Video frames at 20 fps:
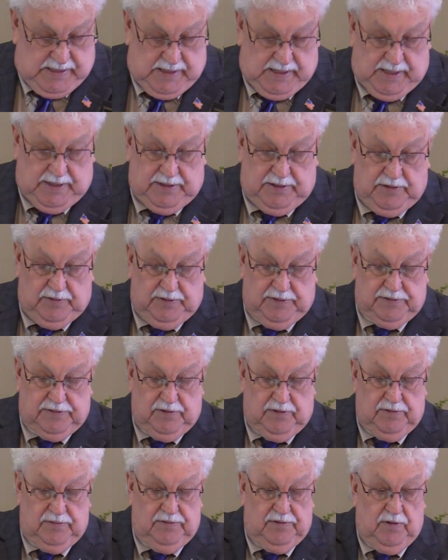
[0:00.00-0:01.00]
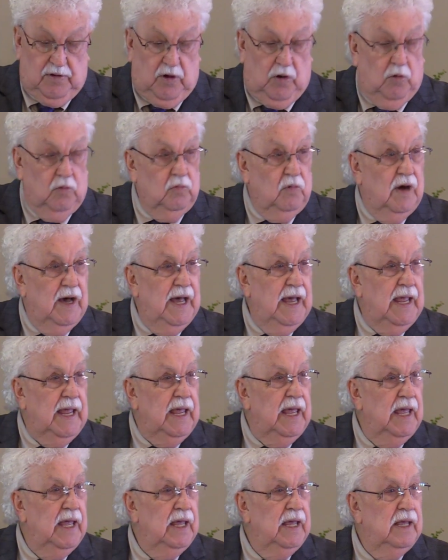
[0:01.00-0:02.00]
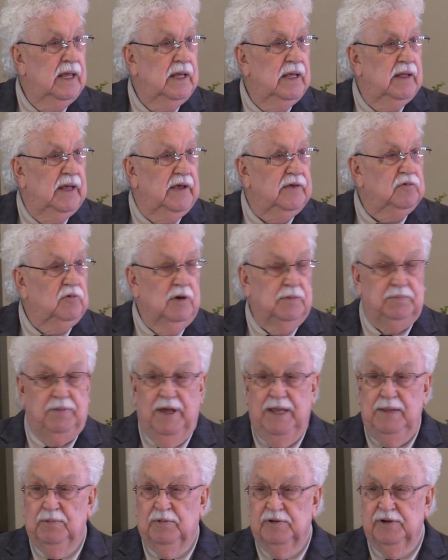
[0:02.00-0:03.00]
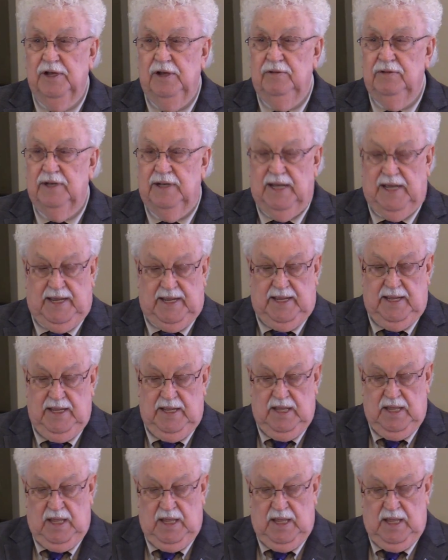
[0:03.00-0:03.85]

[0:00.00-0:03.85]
and do it their, their own way. That's what people do today.